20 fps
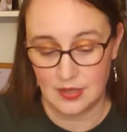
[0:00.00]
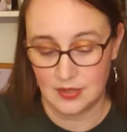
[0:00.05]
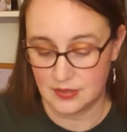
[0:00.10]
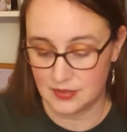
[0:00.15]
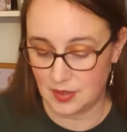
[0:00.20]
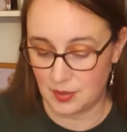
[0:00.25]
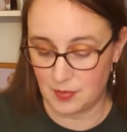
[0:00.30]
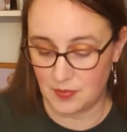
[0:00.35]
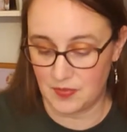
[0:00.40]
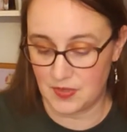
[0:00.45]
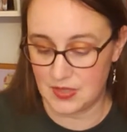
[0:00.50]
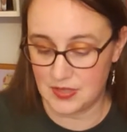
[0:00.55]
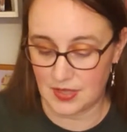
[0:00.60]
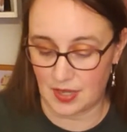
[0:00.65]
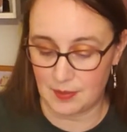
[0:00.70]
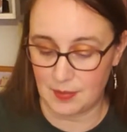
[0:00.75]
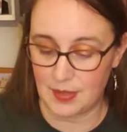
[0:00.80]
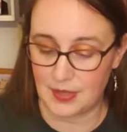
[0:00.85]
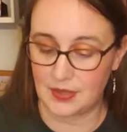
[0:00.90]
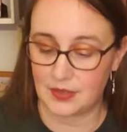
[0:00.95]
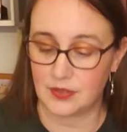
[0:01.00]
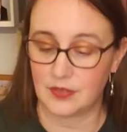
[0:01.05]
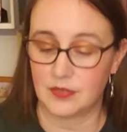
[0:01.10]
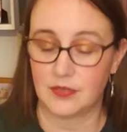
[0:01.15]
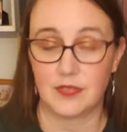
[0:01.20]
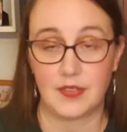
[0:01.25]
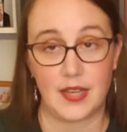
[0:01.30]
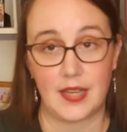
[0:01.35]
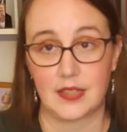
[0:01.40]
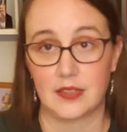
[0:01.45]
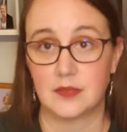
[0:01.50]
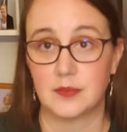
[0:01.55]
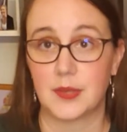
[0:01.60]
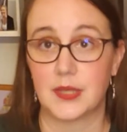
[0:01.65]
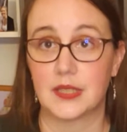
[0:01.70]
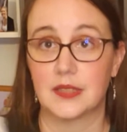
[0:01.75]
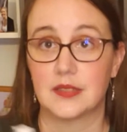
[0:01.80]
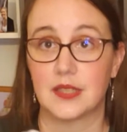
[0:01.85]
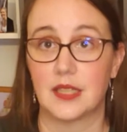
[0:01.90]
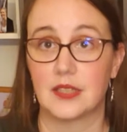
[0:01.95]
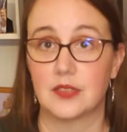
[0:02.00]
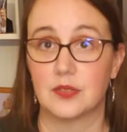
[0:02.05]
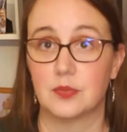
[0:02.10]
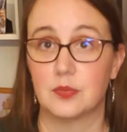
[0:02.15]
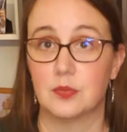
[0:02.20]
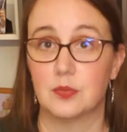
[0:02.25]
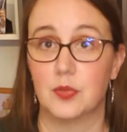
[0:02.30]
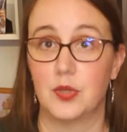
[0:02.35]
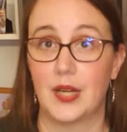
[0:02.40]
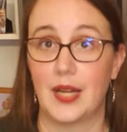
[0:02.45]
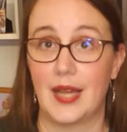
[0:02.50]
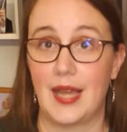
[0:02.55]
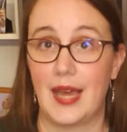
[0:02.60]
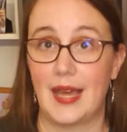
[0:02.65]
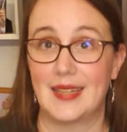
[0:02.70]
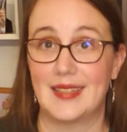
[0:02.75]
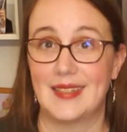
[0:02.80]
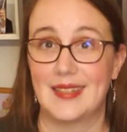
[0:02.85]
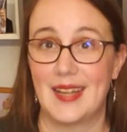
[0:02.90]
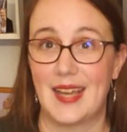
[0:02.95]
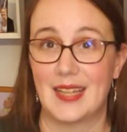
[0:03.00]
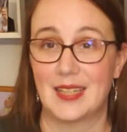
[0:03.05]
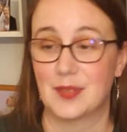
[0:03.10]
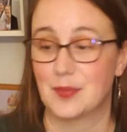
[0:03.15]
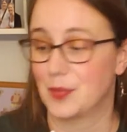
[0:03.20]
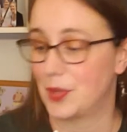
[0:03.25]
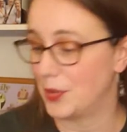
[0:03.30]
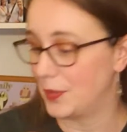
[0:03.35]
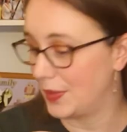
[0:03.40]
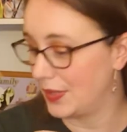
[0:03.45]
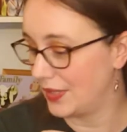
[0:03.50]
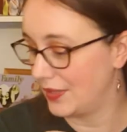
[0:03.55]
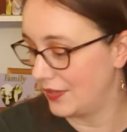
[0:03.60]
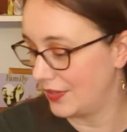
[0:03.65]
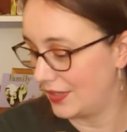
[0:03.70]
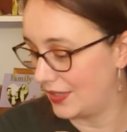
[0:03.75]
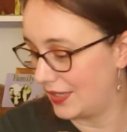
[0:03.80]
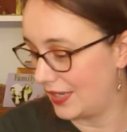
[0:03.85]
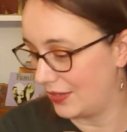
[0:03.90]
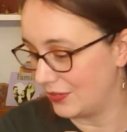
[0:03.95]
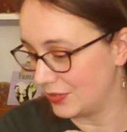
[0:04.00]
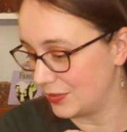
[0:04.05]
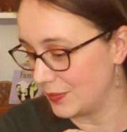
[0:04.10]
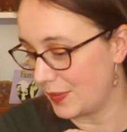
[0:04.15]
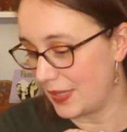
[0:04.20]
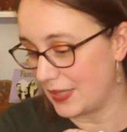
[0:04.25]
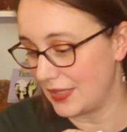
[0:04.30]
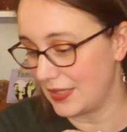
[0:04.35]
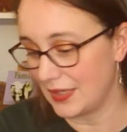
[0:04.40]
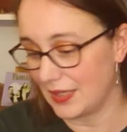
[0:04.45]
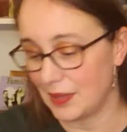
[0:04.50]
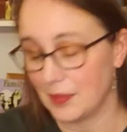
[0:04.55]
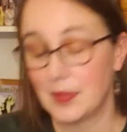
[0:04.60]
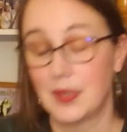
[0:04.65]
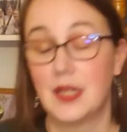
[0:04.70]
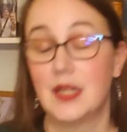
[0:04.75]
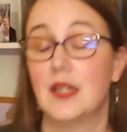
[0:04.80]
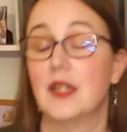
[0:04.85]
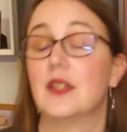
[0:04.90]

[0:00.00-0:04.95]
Some of these I made out of flannel because that's what I had at the moment that I was making them.